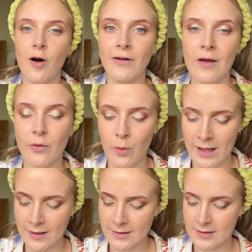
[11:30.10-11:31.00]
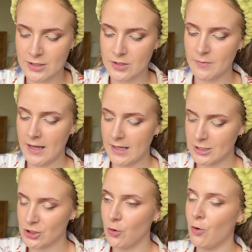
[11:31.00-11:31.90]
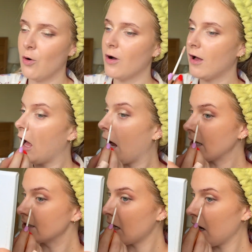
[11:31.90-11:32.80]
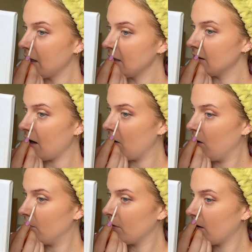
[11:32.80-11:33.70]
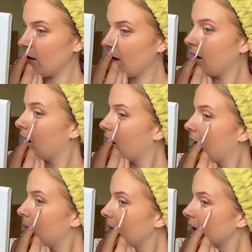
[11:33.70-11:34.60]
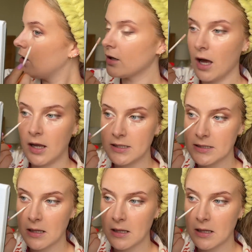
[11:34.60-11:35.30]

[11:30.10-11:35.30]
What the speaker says: out the wing and just make sure I can tidy that up. Make it look nice.